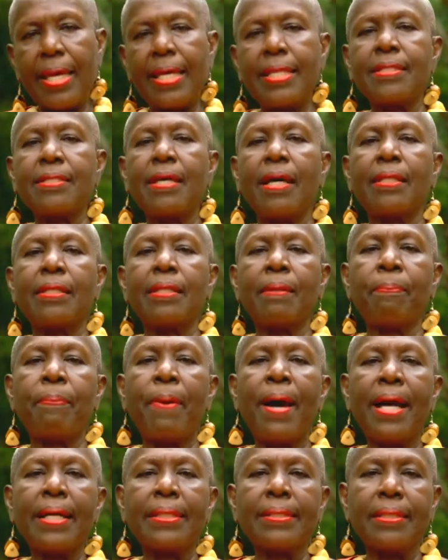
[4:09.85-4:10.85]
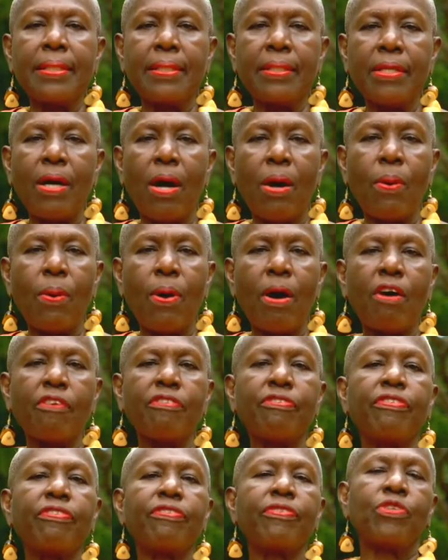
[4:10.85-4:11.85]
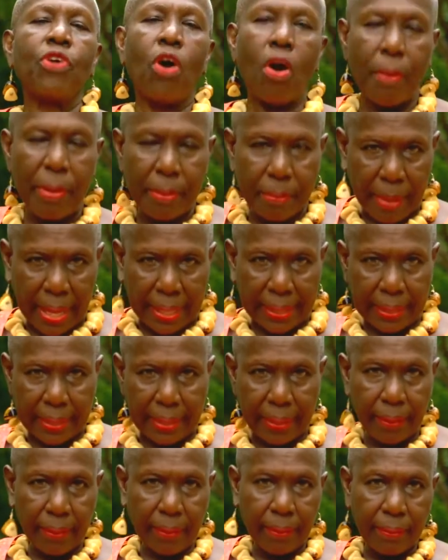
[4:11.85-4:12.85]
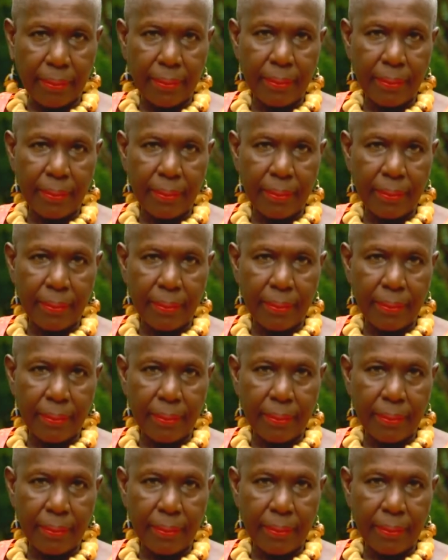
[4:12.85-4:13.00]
is not the party now of Norman Manley,